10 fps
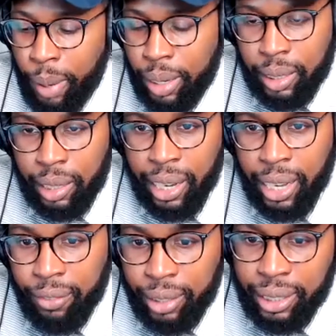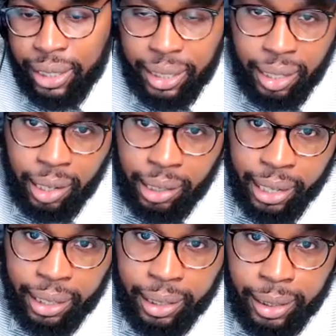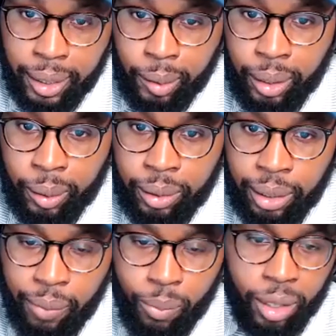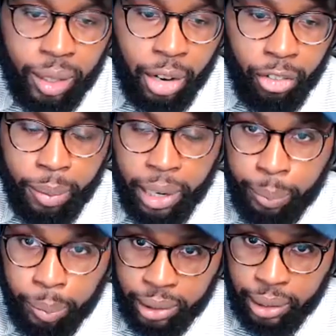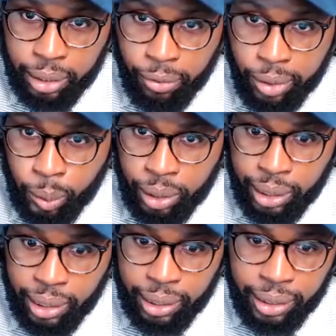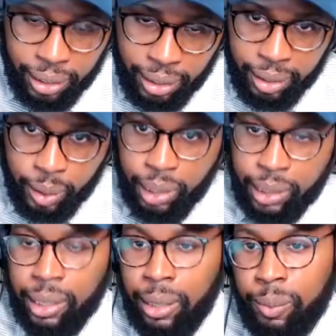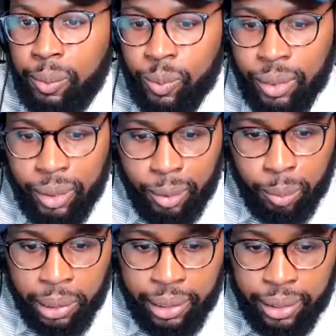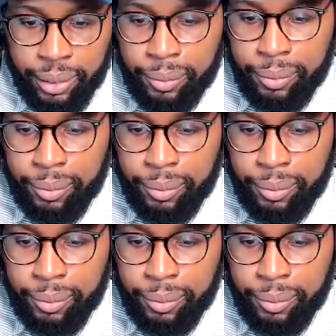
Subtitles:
I'll make sure I have all that in the show notes. Everybody, appreciate you for tuning in. Until next time, peace.